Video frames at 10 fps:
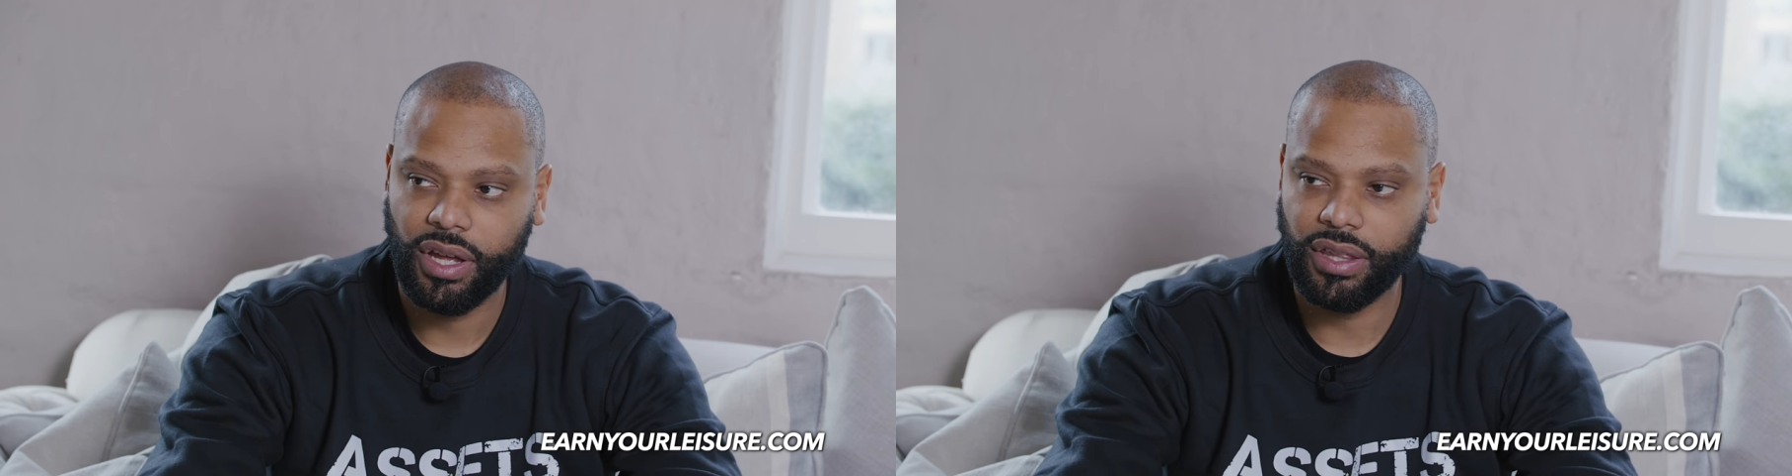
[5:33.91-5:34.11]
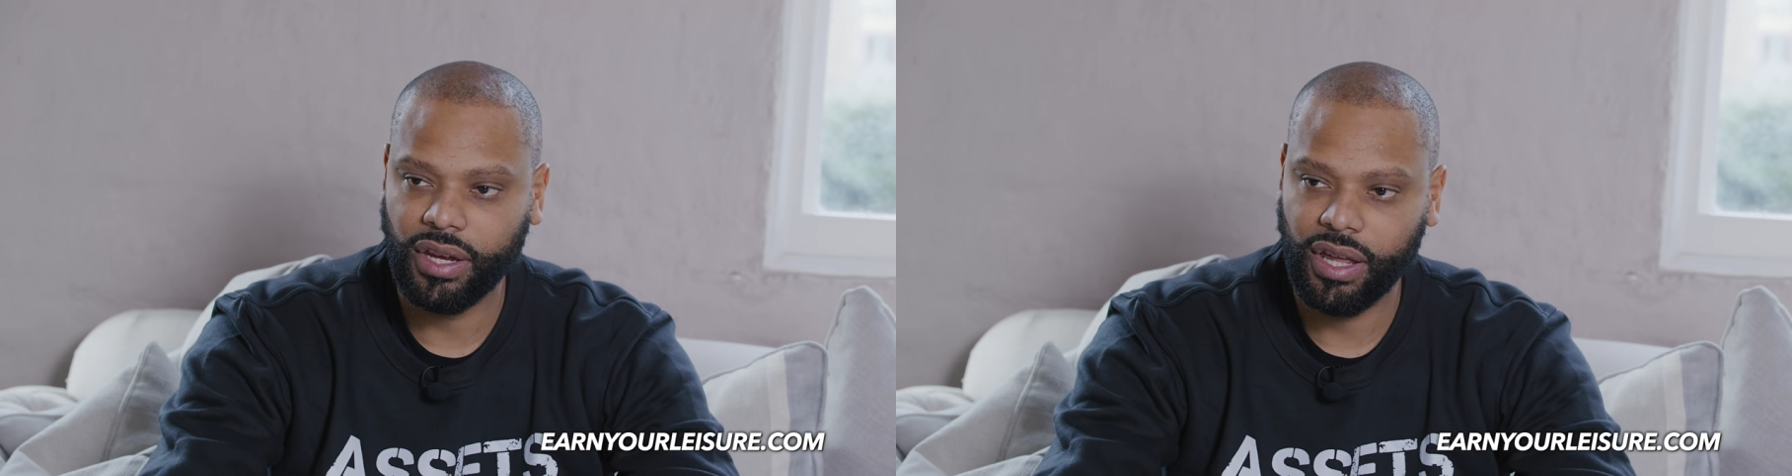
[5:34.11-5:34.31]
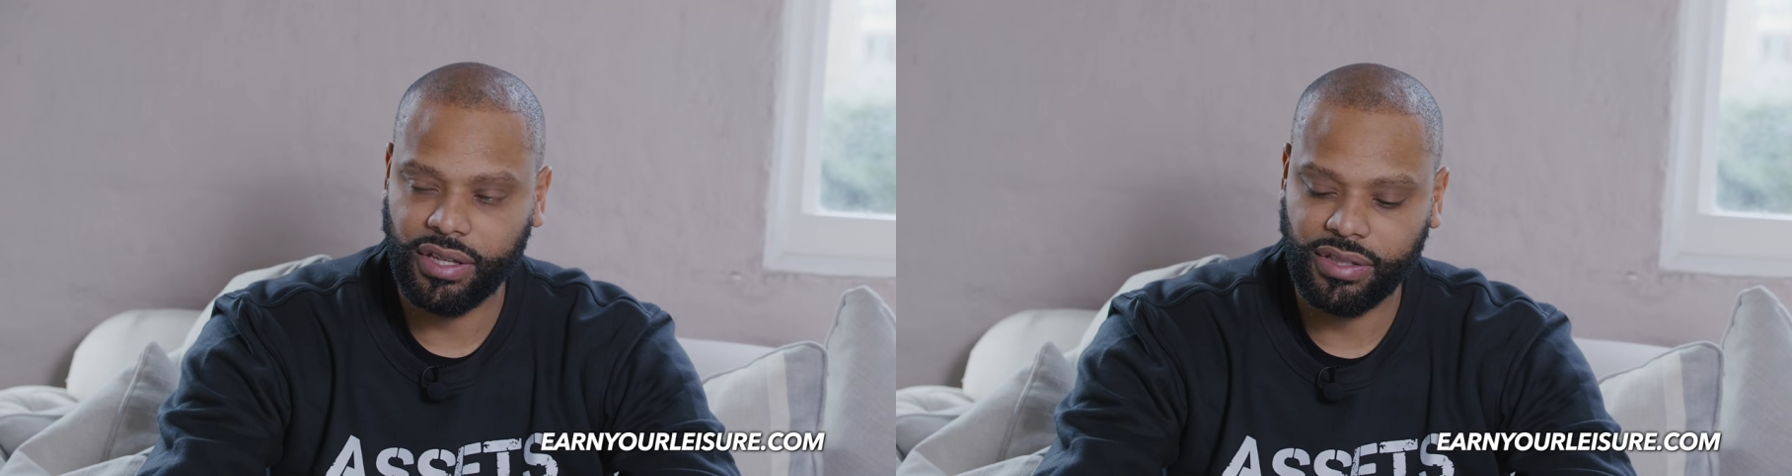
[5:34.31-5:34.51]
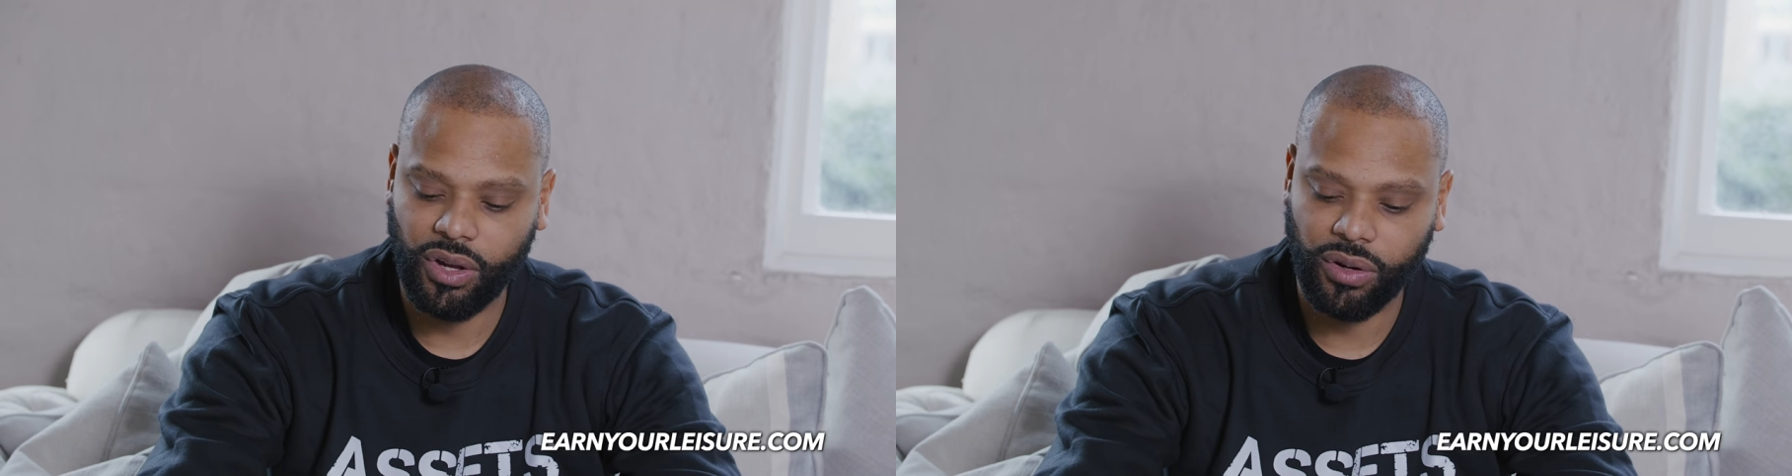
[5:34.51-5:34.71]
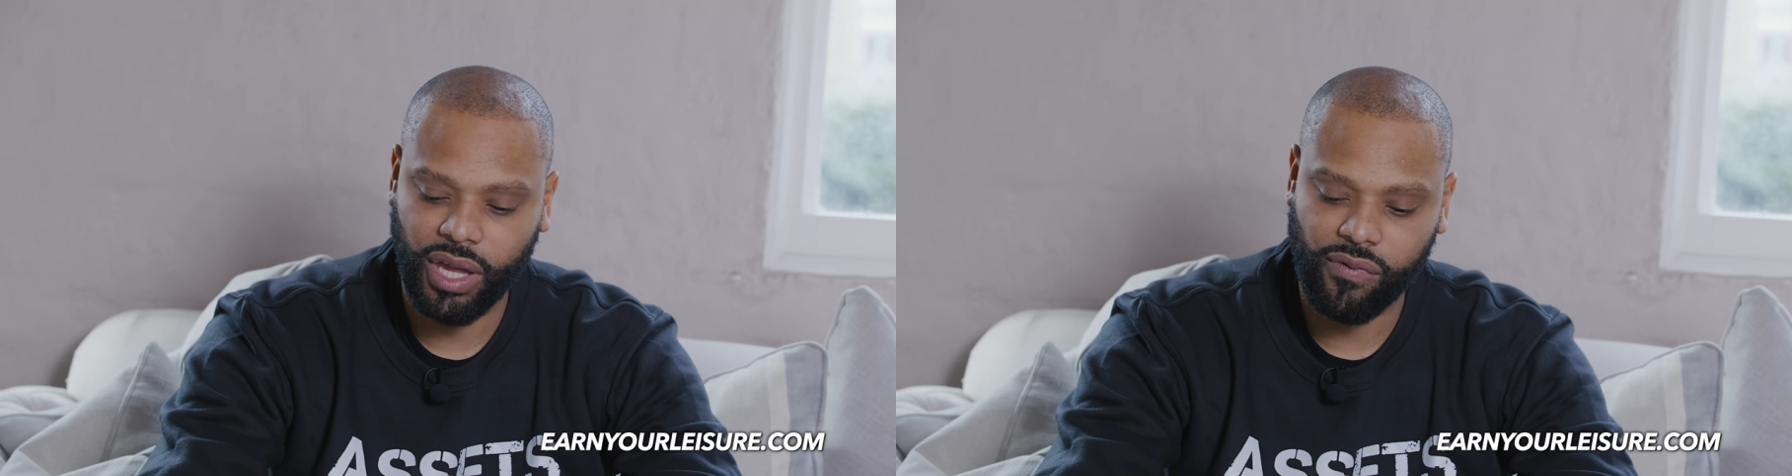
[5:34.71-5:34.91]
And then they can
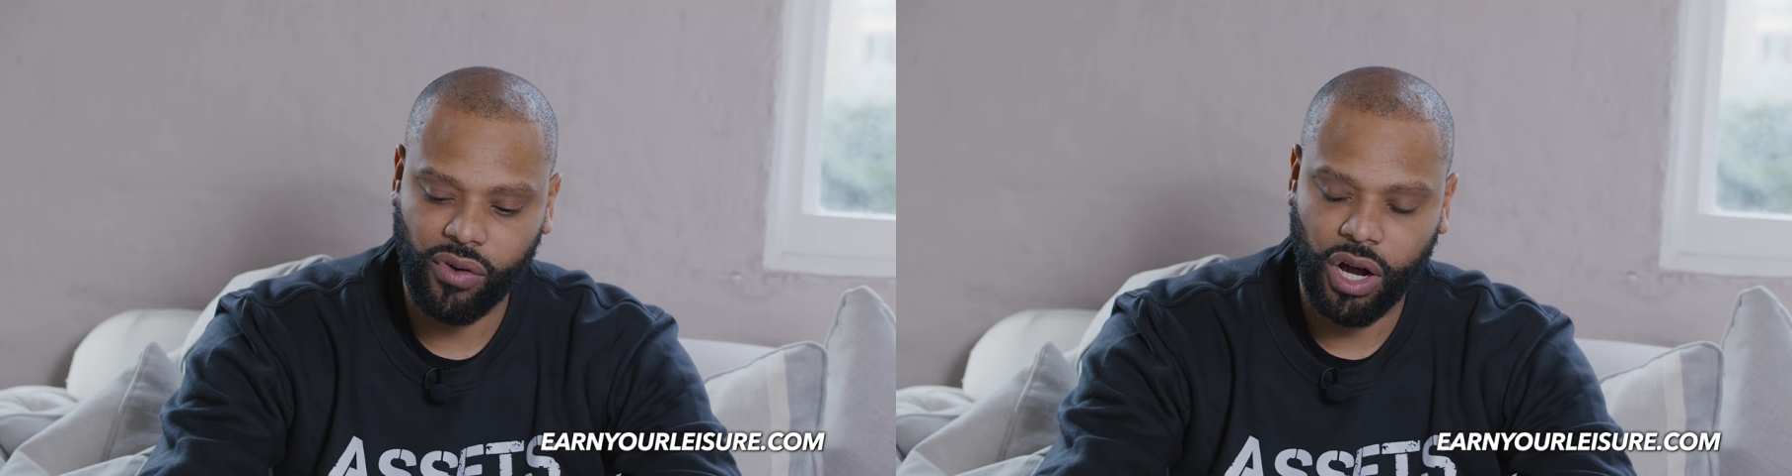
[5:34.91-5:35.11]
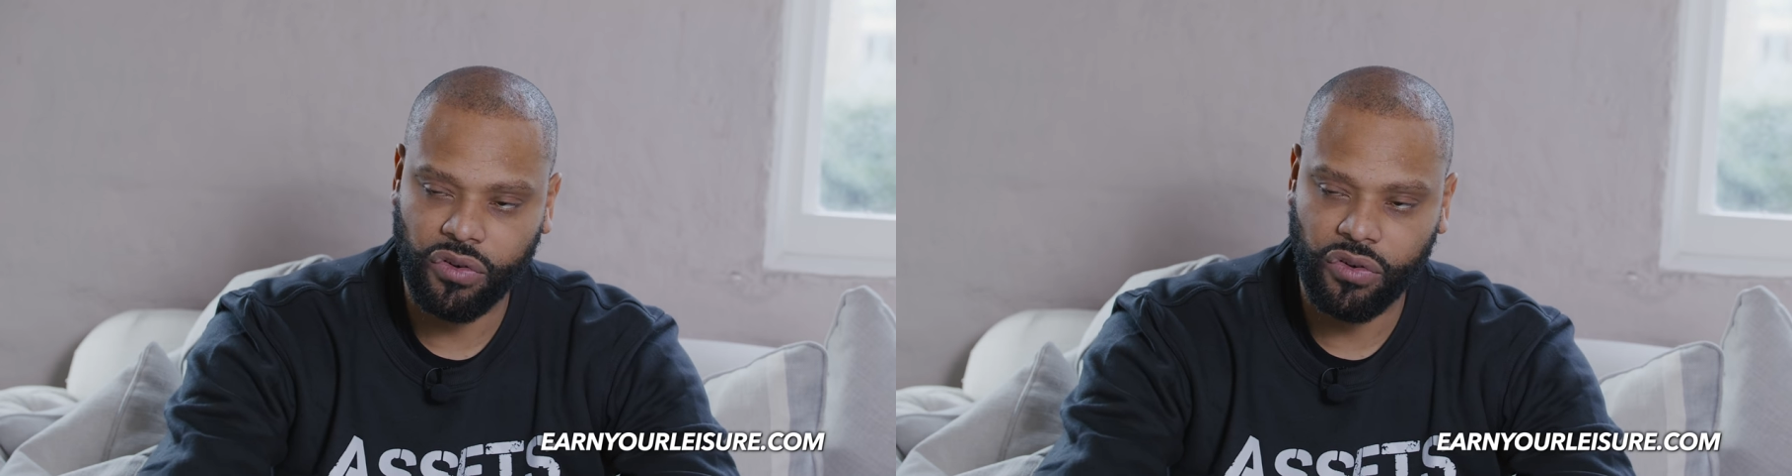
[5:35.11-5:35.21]
say, okay, for a one